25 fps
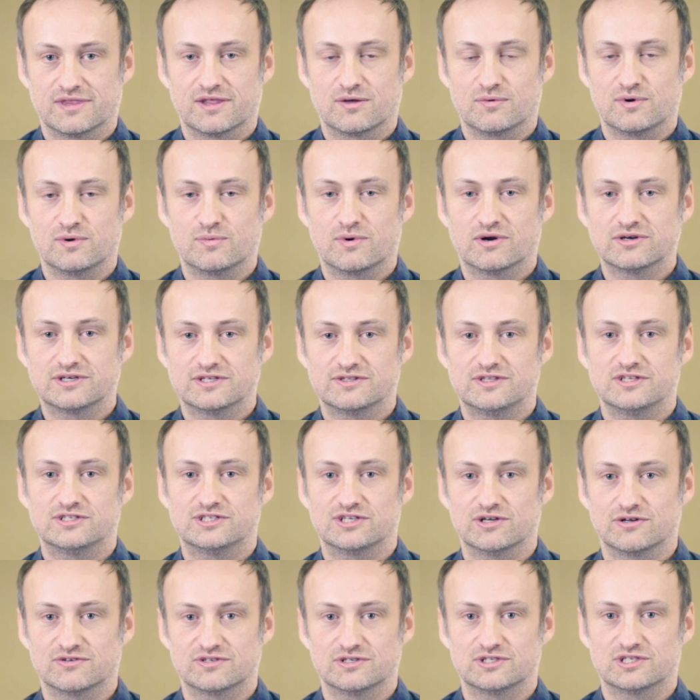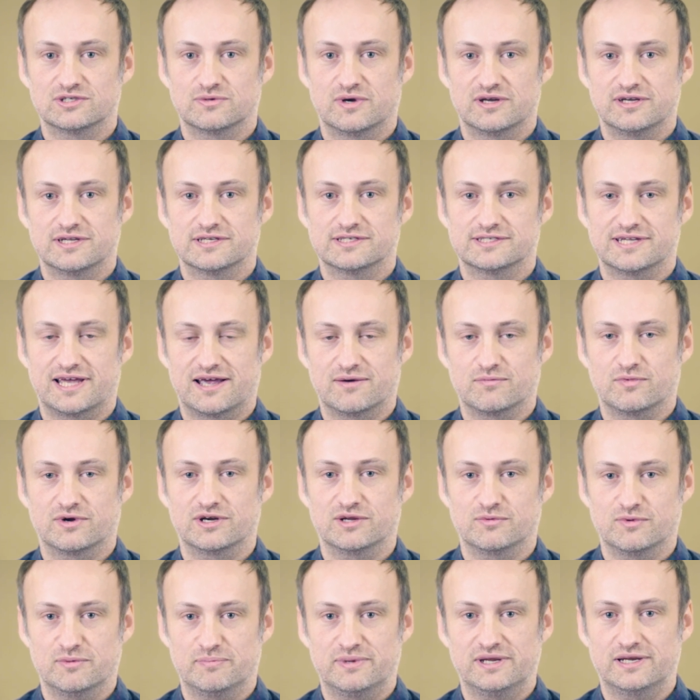We wanted the children to understand what
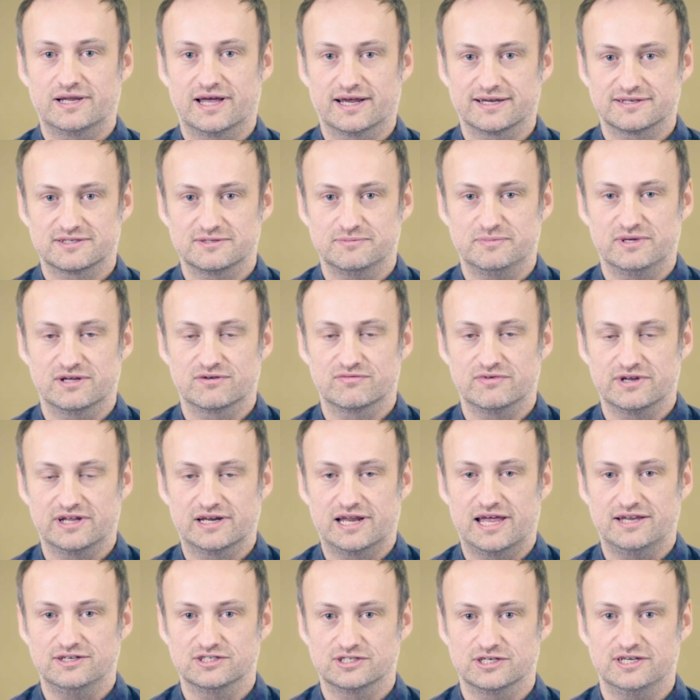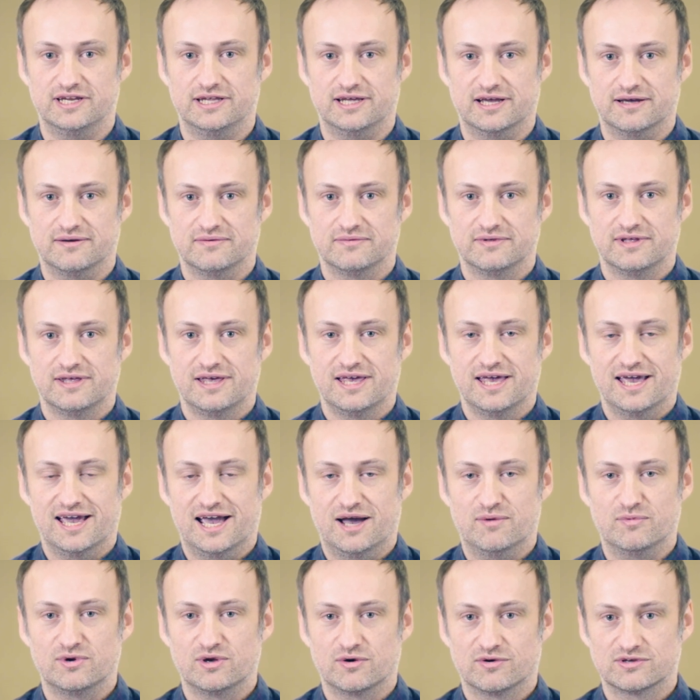it would be like to be a real engineer,
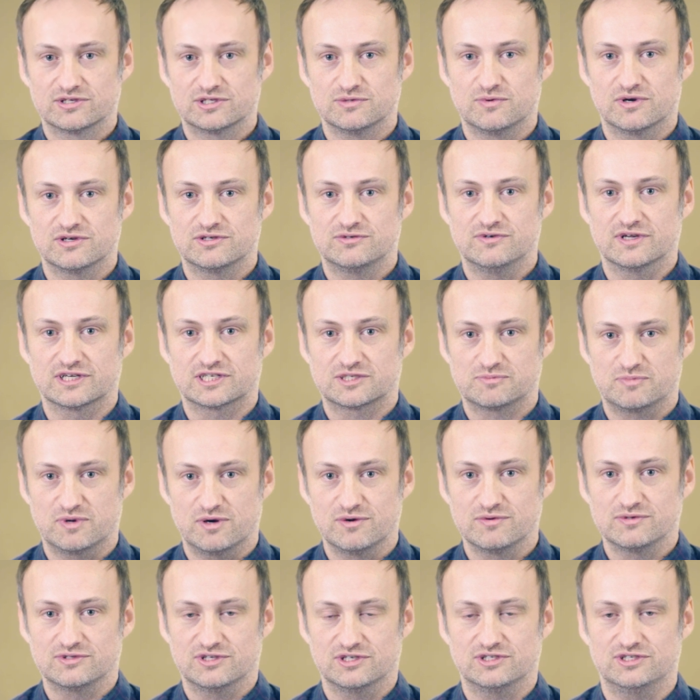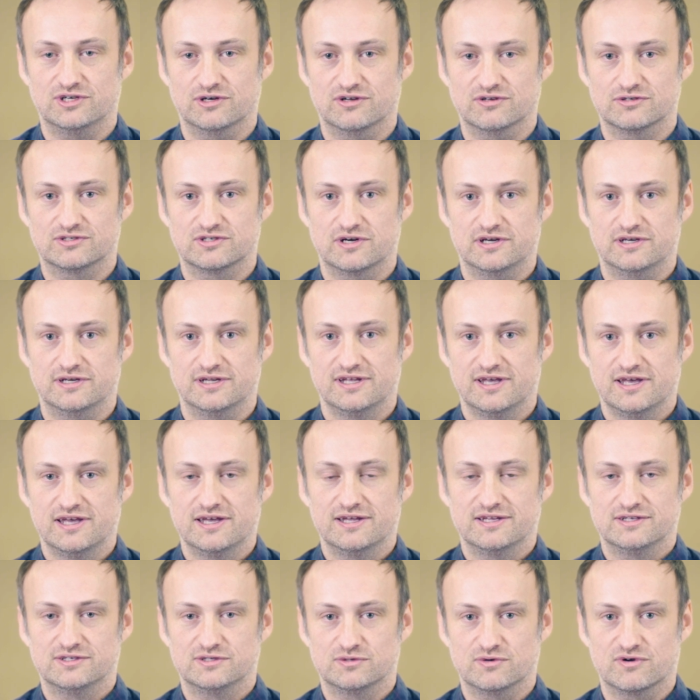and we also wanted to expose the children
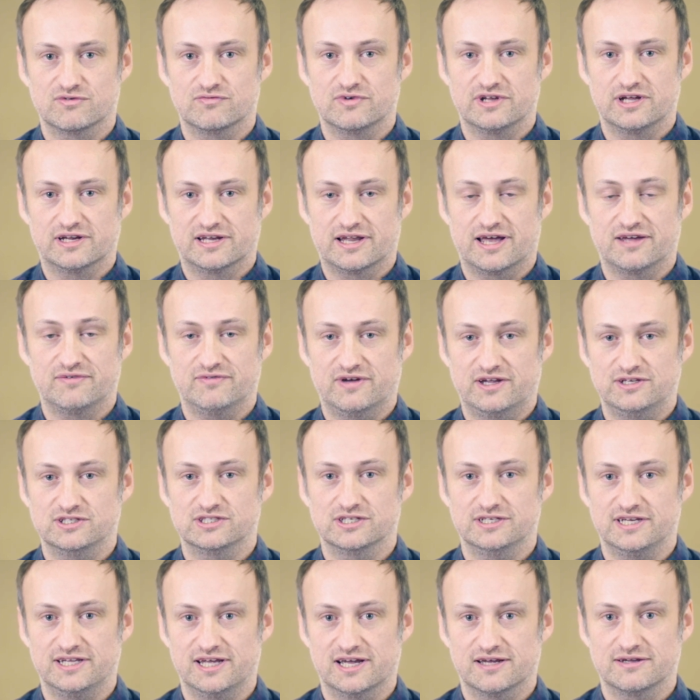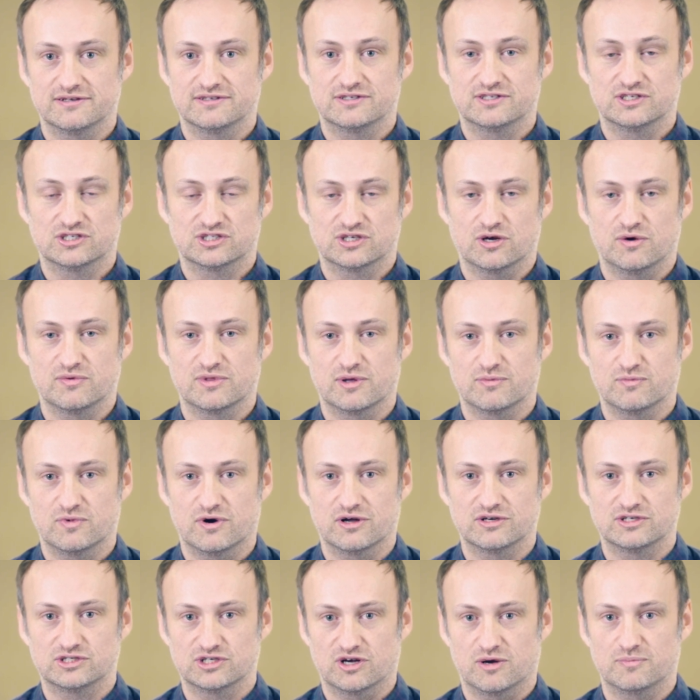to a real-life engineer to show them
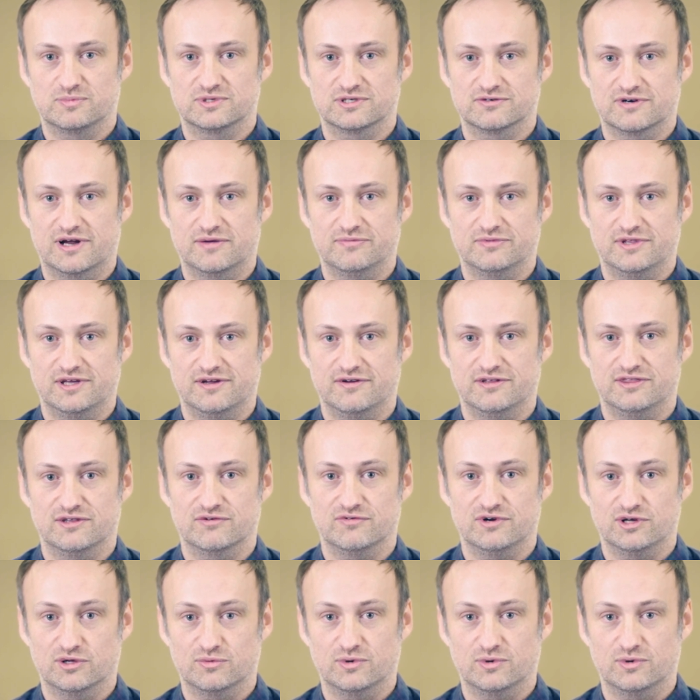what jobs are out there in the real